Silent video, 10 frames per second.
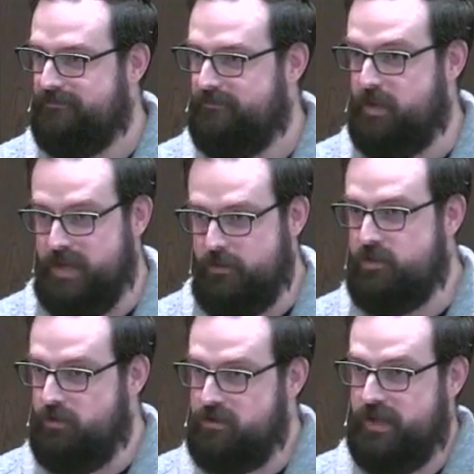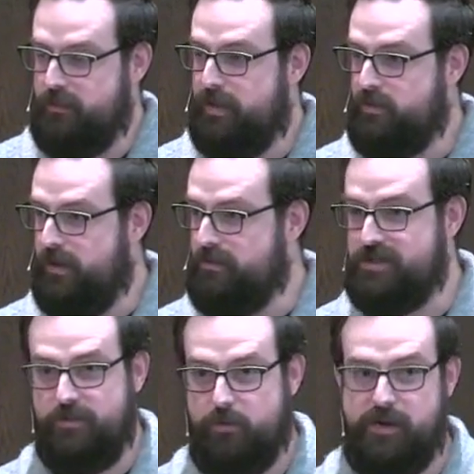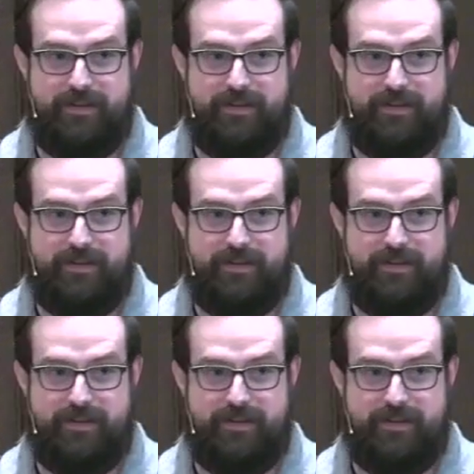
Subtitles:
And now 2 years later, my dryer is still working.